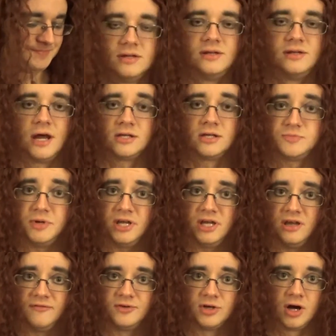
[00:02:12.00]
Now,
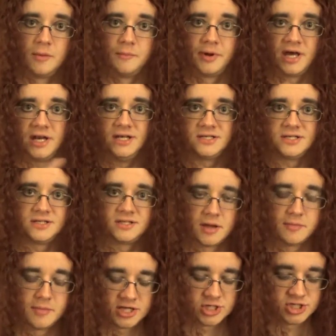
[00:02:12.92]
speaking of Tom Petty, since
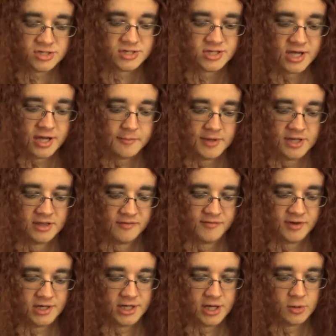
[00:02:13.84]
I mentioned him in the
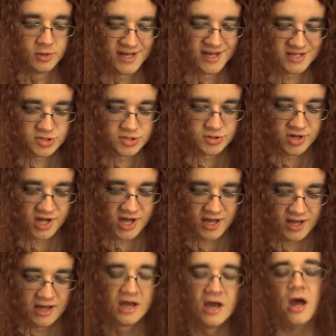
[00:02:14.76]
video
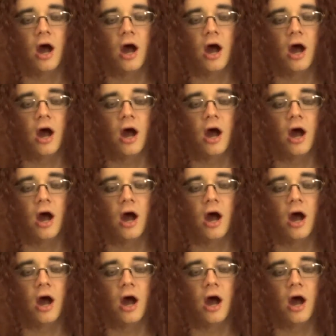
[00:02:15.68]
yesterday,